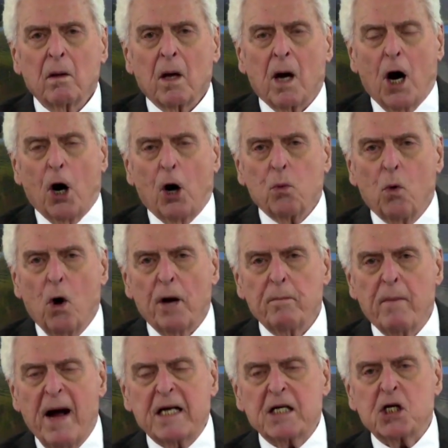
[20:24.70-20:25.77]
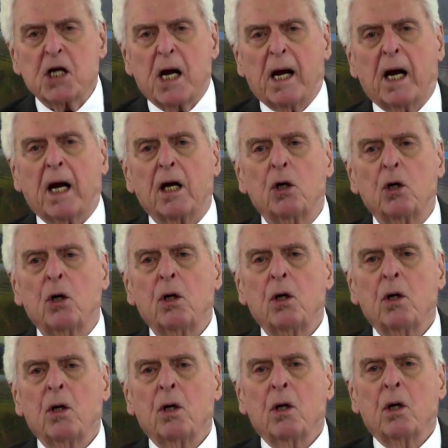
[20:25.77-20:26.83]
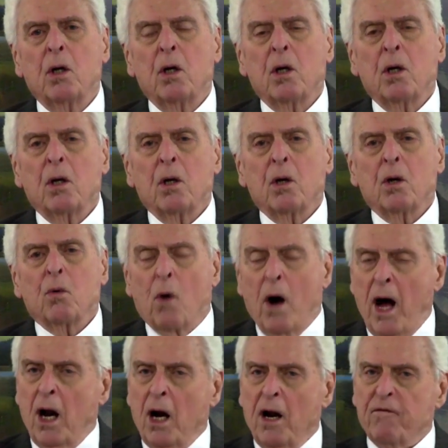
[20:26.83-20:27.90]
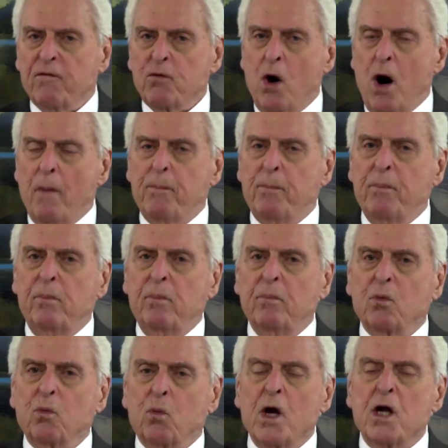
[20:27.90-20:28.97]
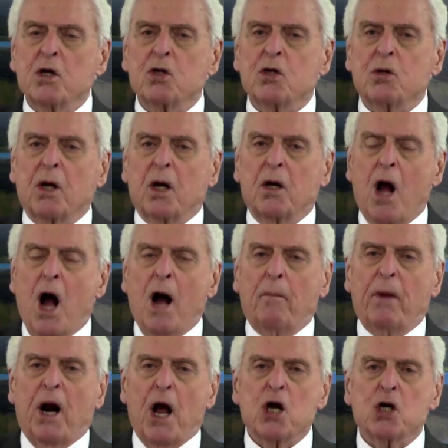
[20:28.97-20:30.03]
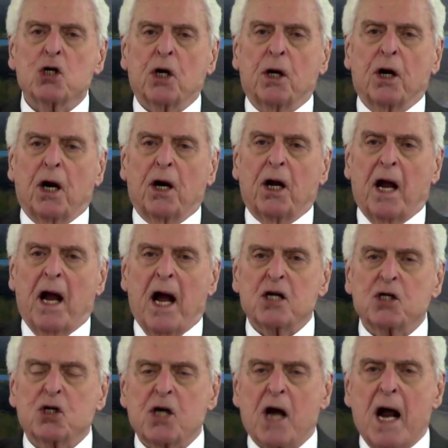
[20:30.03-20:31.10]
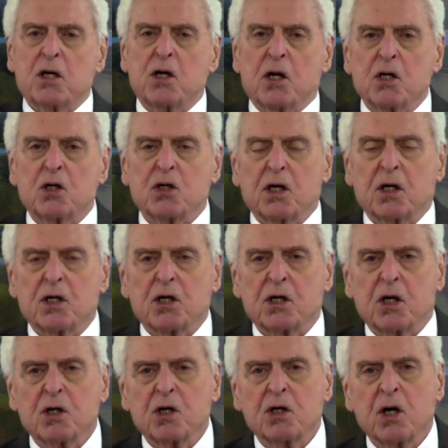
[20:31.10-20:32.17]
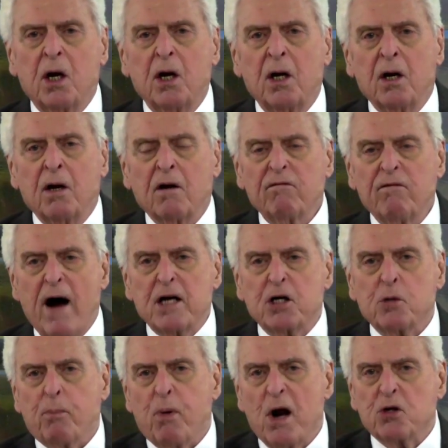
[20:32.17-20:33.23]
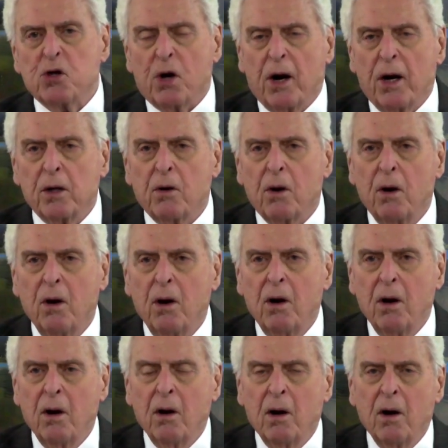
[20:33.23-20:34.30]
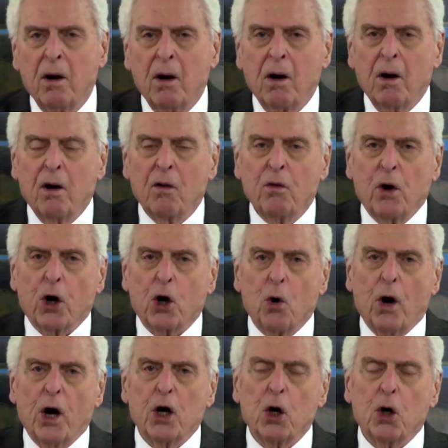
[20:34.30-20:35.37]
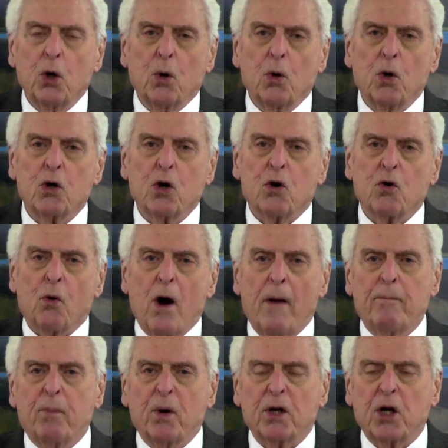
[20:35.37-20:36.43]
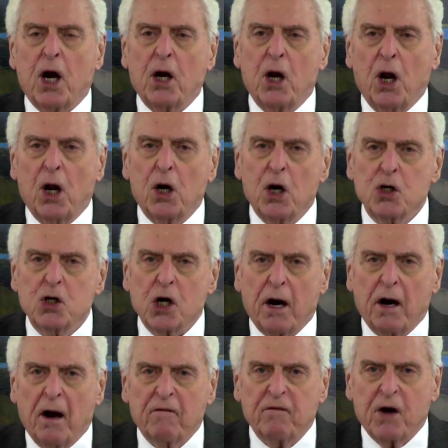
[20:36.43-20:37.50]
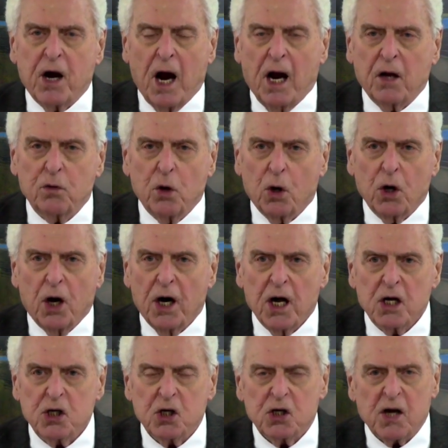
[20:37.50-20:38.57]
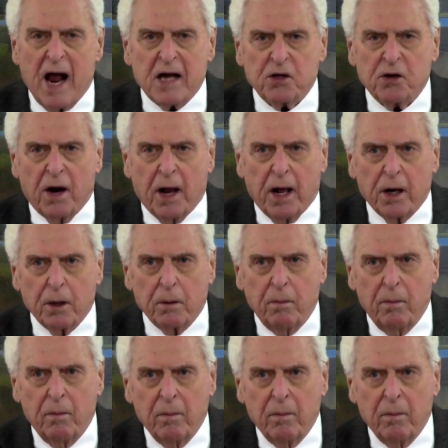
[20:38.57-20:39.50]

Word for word: I heard one man say, well, if Trump wins the nomination and he has Santos as his vice president, they're going to do to Trump what they did to JFK. They're going to assassinate him.